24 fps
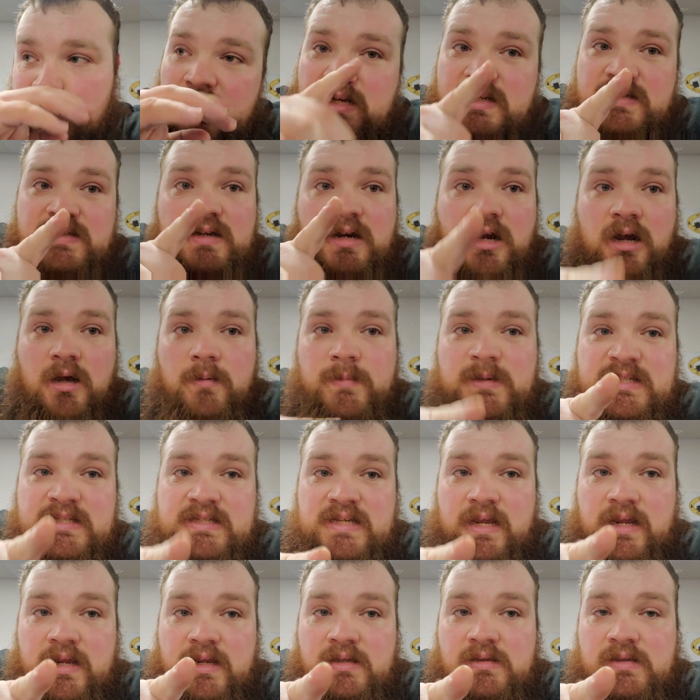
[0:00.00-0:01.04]
It is a common
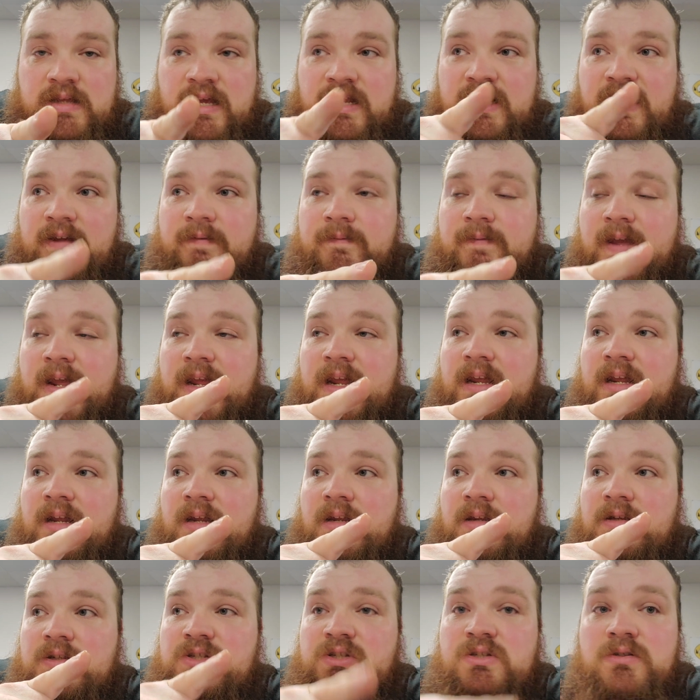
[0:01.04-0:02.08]
saying that if
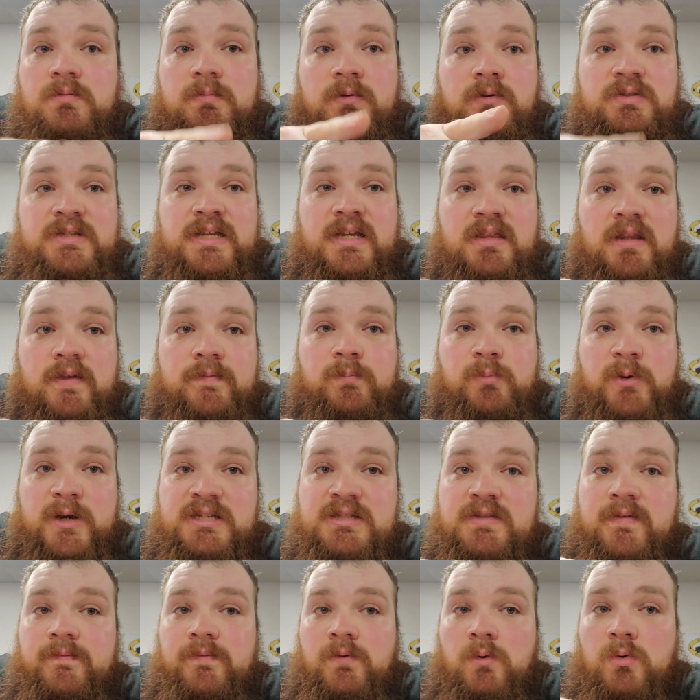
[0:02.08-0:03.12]
a sumo deadlift
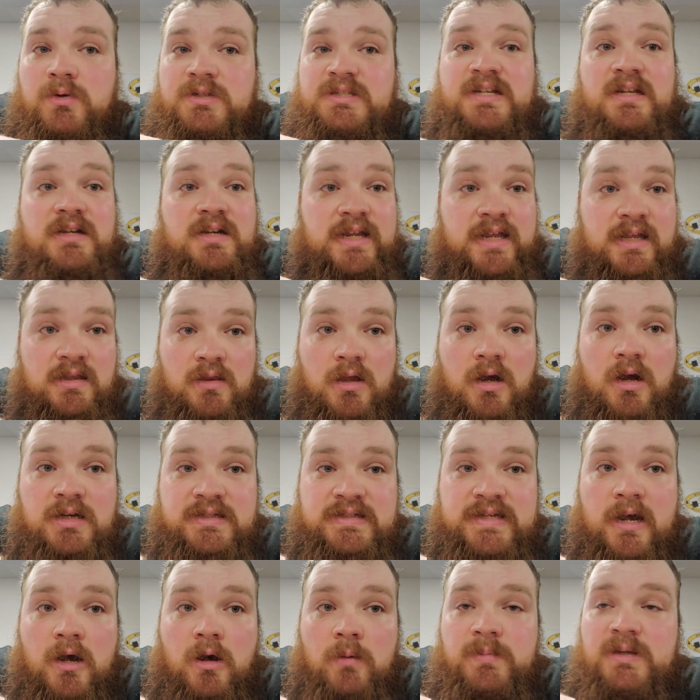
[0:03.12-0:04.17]
breaks the floor, it's gonna get
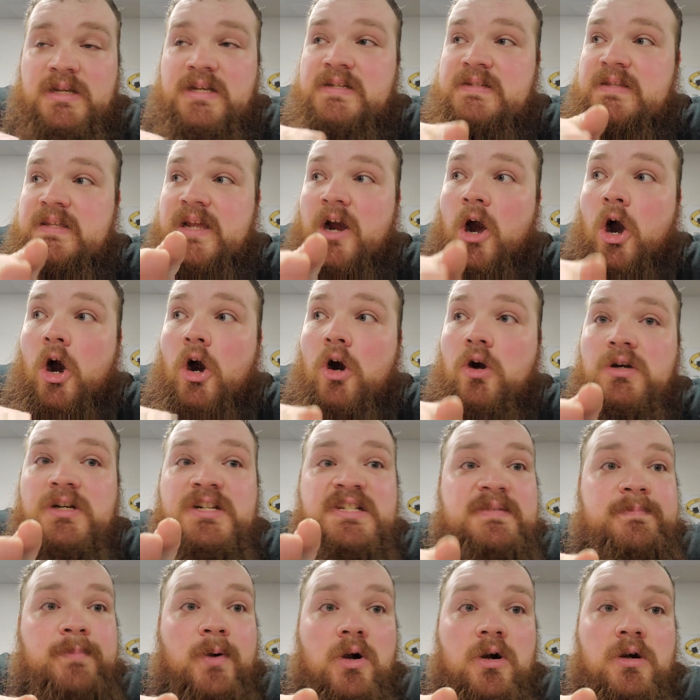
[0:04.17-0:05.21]
locked out, because the
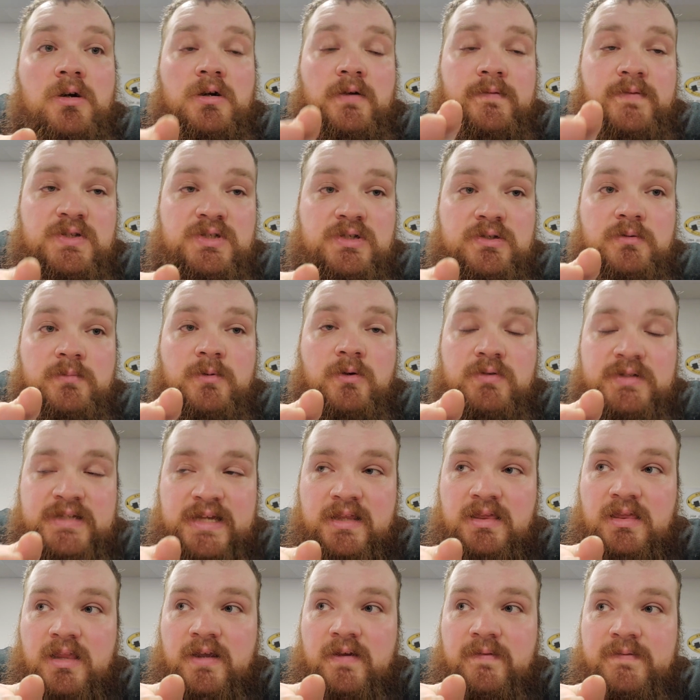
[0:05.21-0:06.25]
hardest part of a sumo
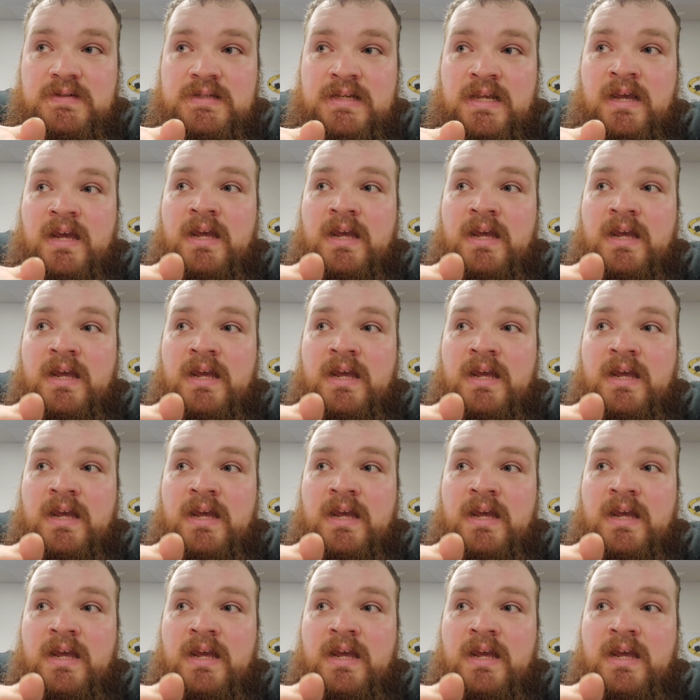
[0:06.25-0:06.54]
deadlift